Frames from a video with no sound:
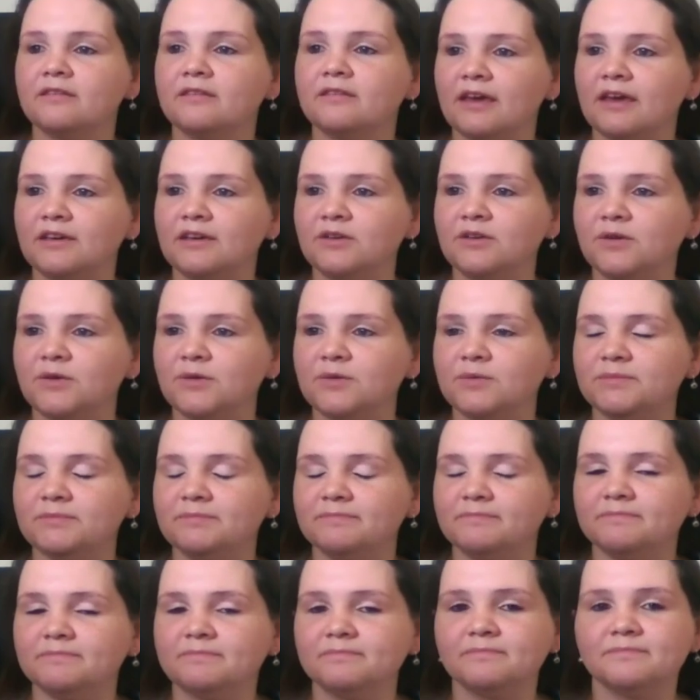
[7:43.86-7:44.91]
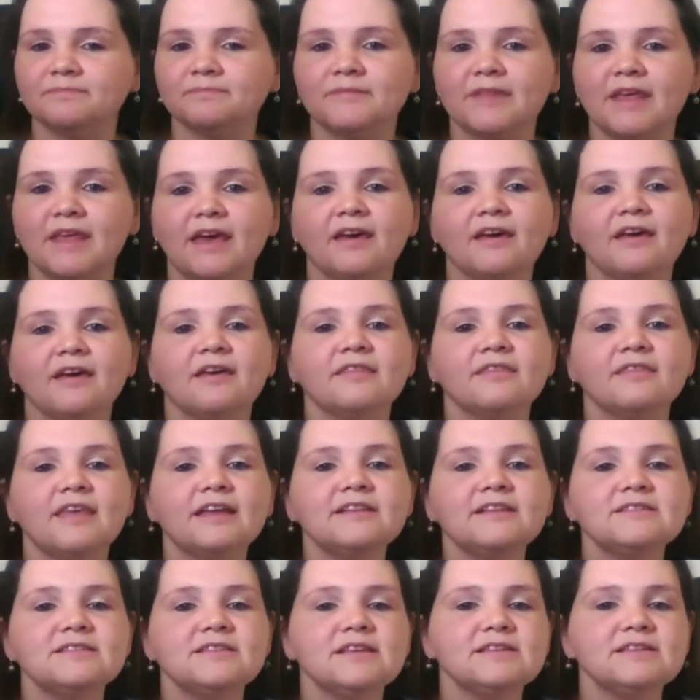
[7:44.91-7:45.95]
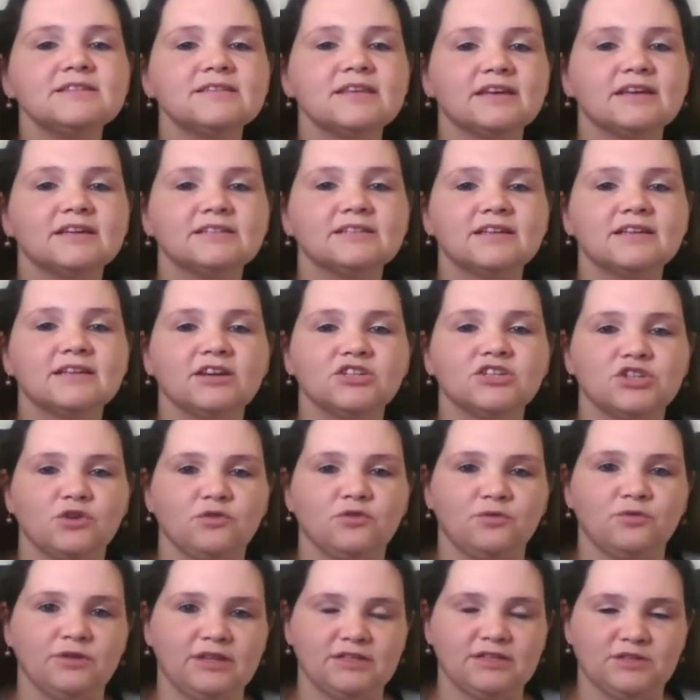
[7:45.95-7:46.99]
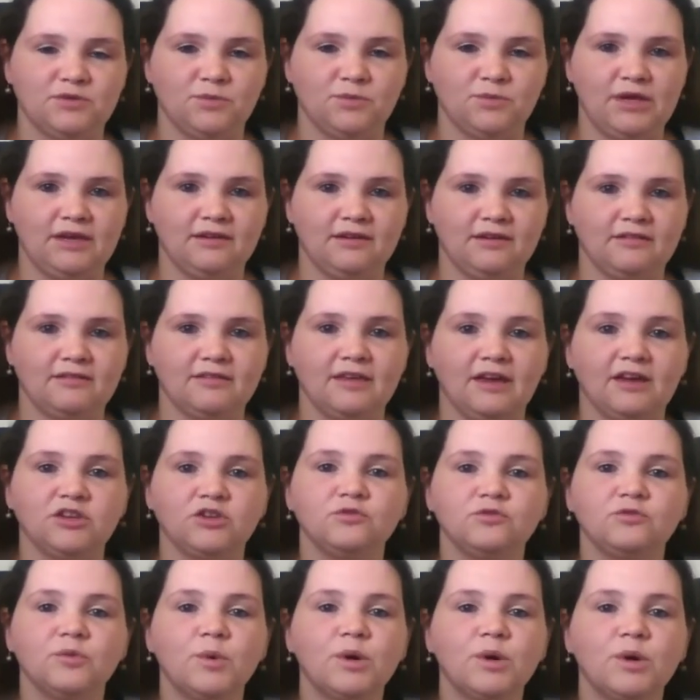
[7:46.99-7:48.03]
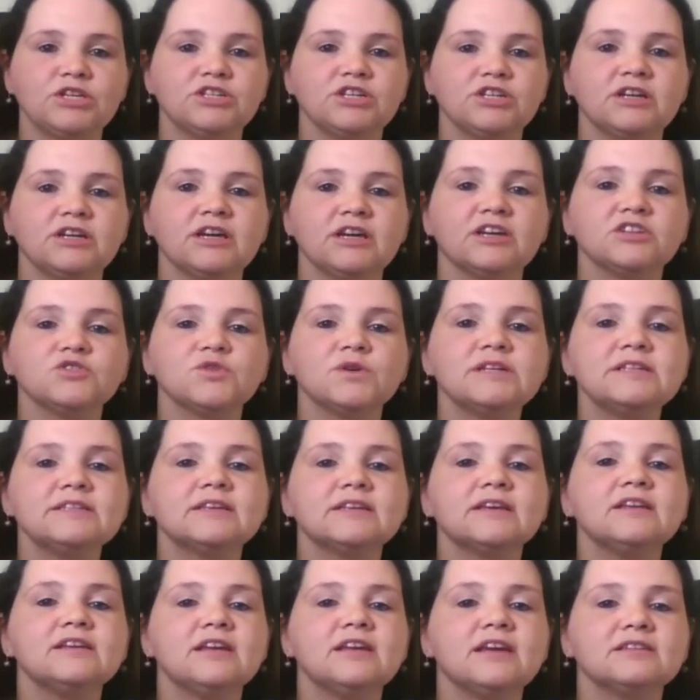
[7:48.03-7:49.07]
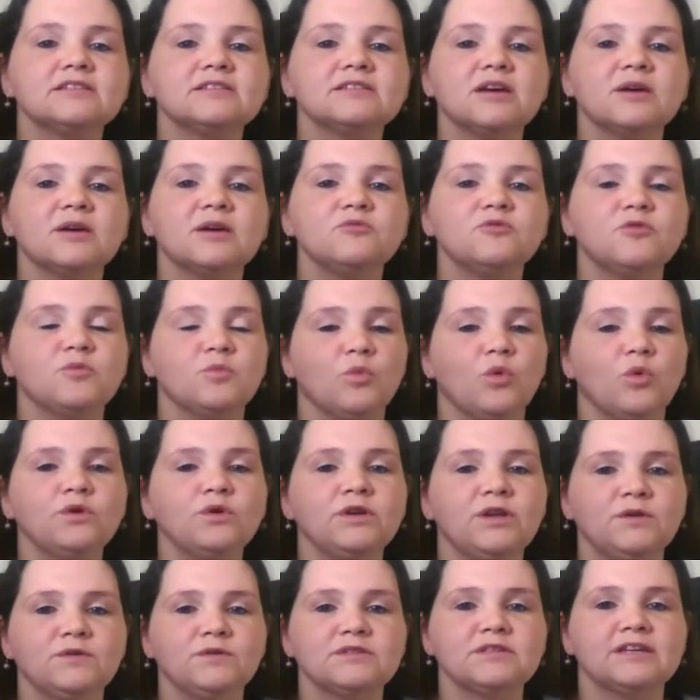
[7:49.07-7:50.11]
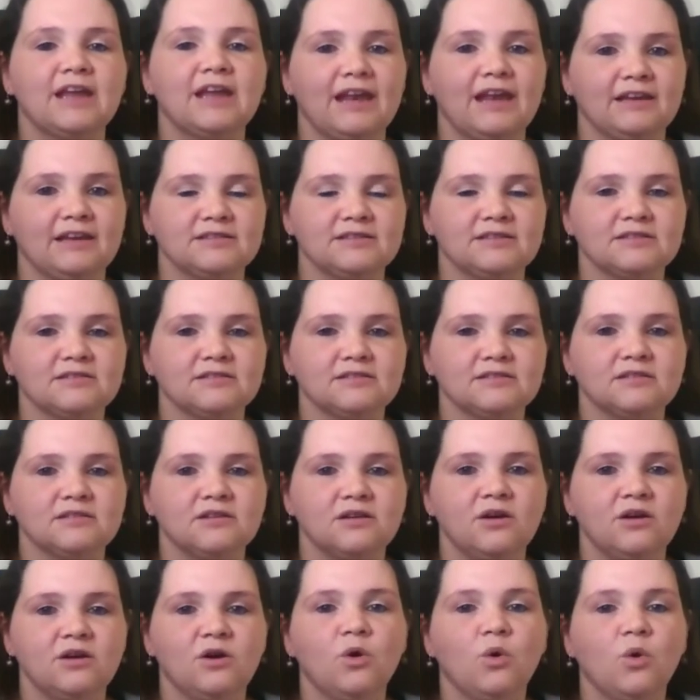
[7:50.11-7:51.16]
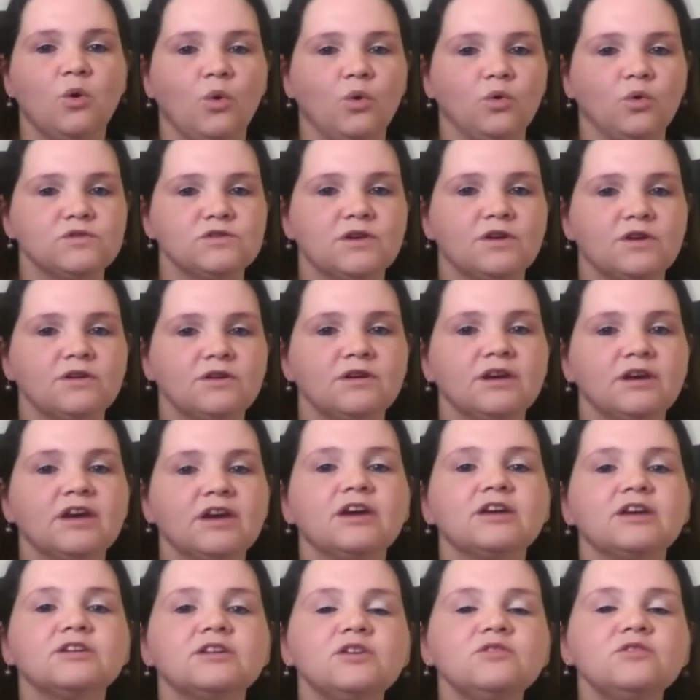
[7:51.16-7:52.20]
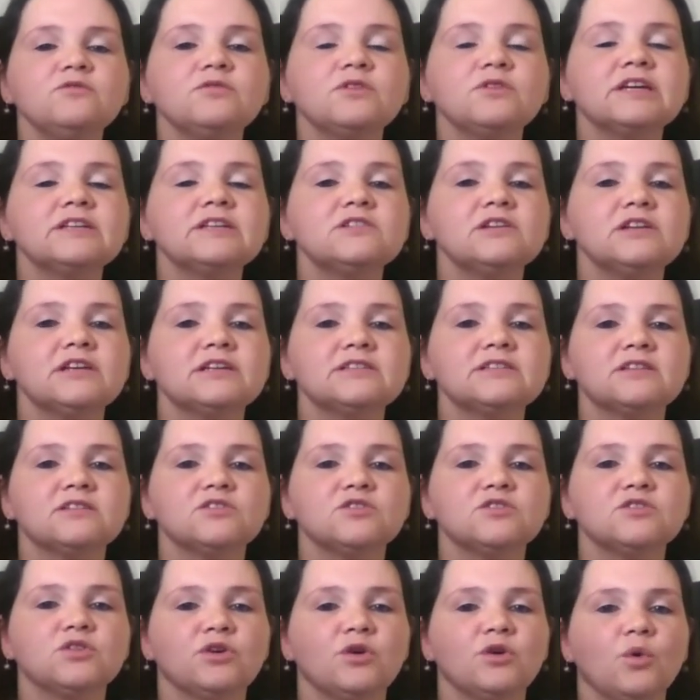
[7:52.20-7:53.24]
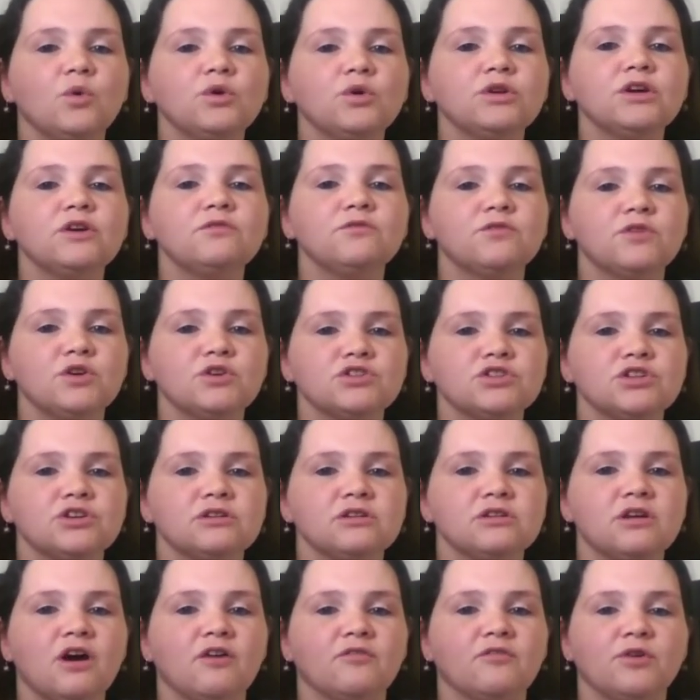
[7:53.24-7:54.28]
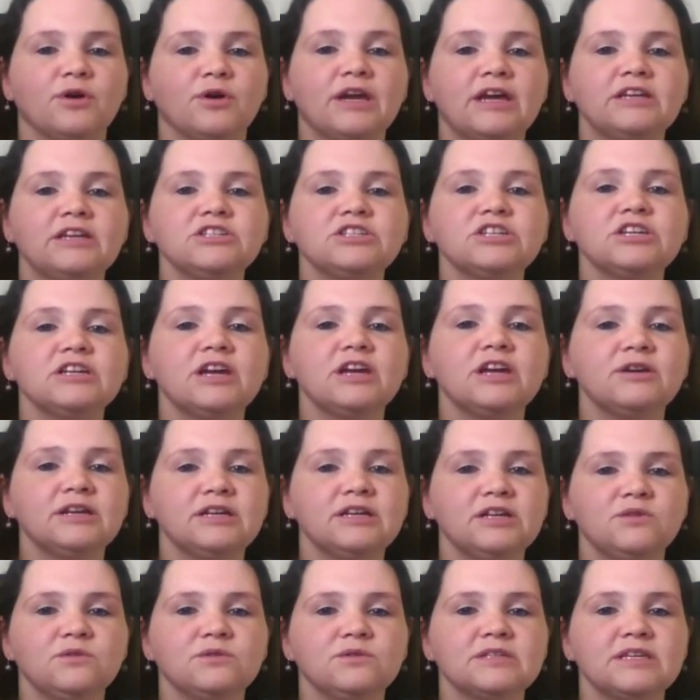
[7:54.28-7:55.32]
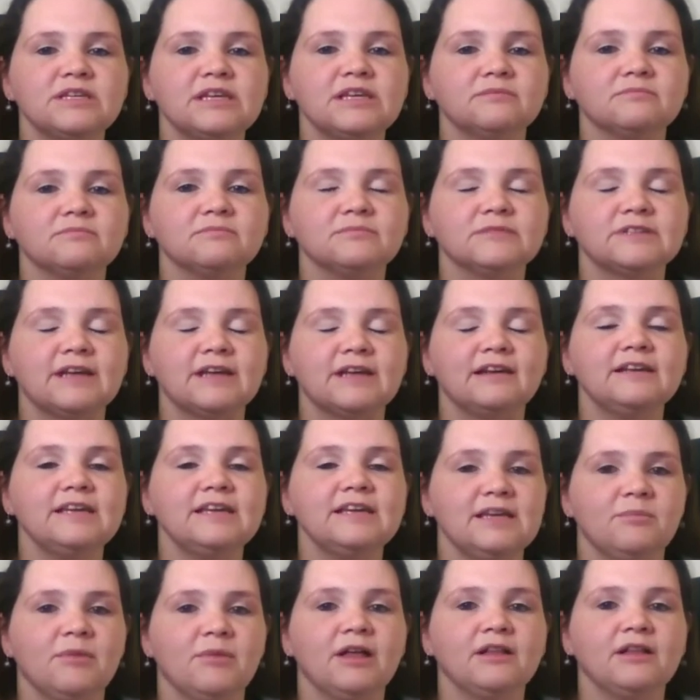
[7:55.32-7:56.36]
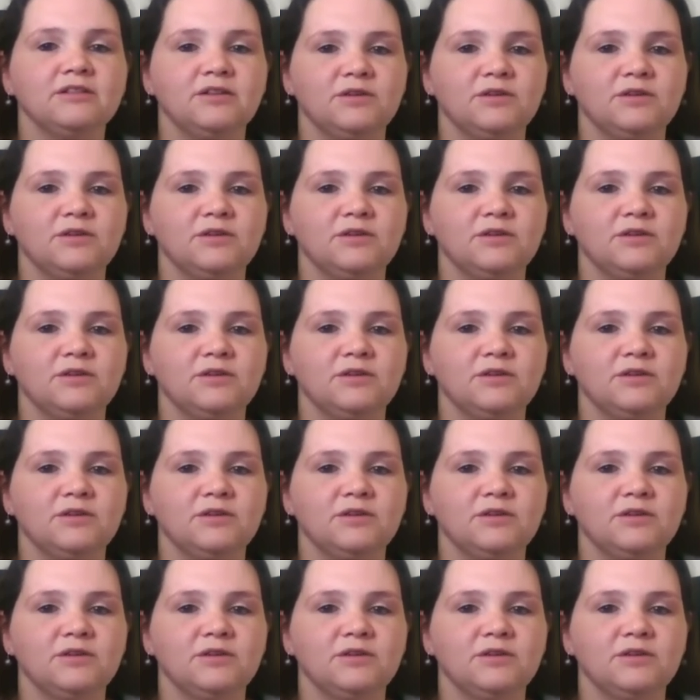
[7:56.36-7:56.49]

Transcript: Thank you. That's the Second Take Show for this week. Thank you for watching and join us again next time for more news analysis. Also, don't forget to listen to the audio version of our Engineering News daily email